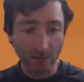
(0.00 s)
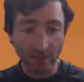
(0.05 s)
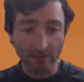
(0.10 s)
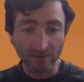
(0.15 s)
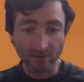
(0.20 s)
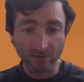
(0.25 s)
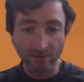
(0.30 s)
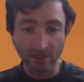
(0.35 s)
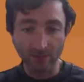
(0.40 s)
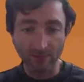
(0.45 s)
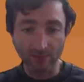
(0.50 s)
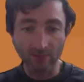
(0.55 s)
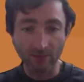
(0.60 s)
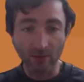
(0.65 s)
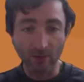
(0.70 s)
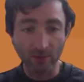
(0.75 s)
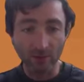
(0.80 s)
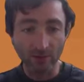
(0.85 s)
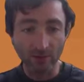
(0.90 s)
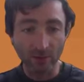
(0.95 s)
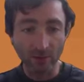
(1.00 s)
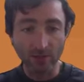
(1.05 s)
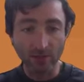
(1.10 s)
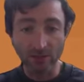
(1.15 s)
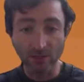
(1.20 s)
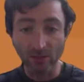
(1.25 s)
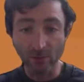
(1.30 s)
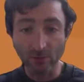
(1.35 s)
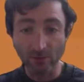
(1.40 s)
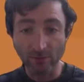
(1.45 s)
Let's keep flowing. So
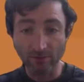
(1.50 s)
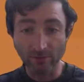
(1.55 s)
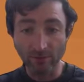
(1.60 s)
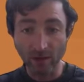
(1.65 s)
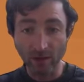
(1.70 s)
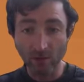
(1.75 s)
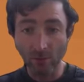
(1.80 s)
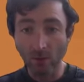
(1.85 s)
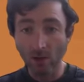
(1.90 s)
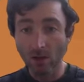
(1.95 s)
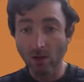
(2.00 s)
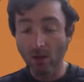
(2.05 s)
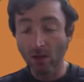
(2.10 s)
there's a user flow.